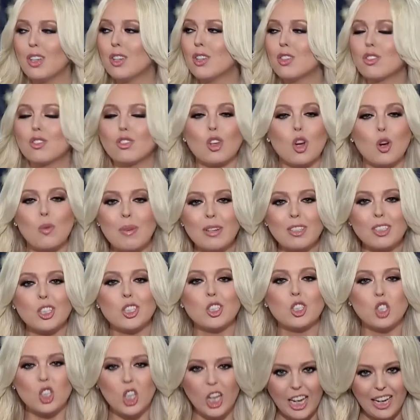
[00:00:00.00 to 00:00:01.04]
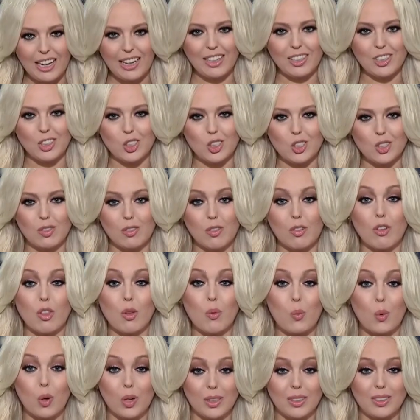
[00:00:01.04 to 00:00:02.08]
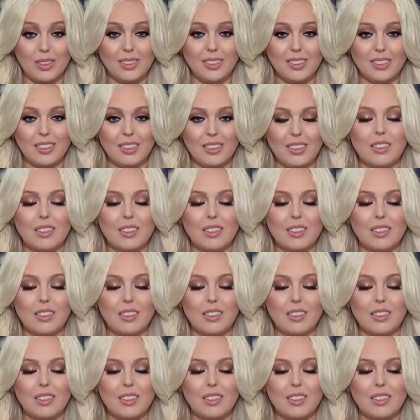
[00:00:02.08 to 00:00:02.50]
so much has changed for the world,